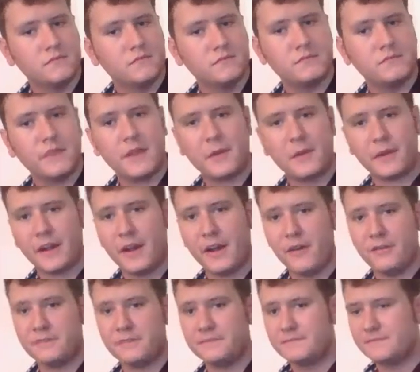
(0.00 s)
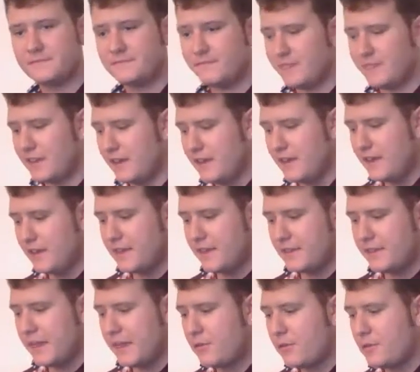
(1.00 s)
There we go.
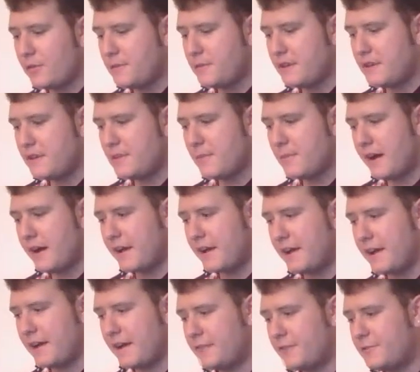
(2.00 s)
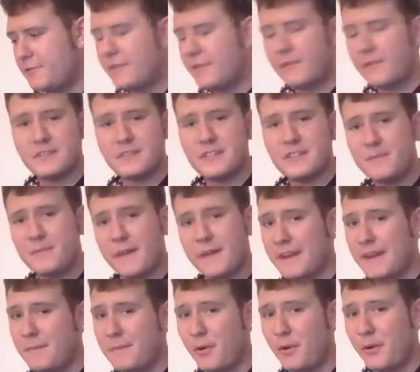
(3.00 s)
That would be my, if you've ever seen
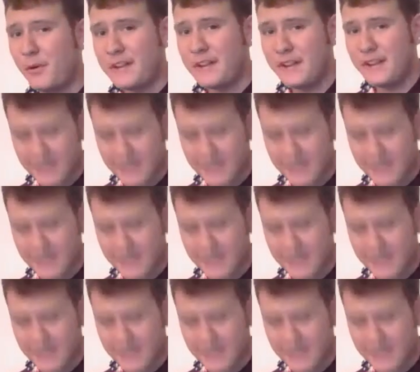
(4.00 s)
Mike Boyd, he